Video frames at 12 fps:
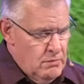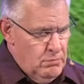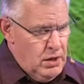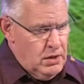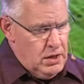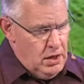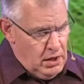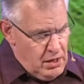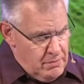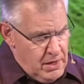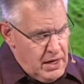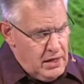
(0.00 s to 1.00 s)
but
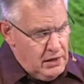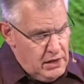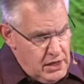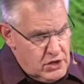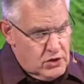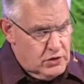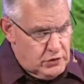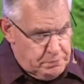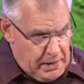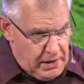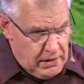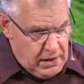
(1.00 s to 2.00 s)
eliminating leisure
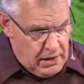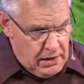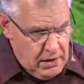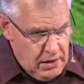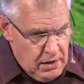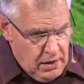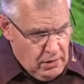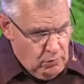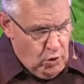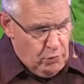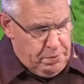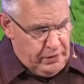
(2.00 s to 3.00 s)
spending
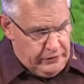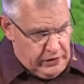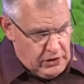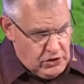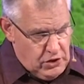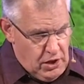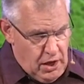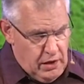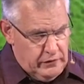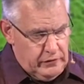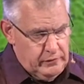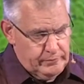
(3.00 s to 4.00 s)
will position
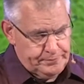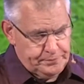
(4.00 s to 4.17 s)
us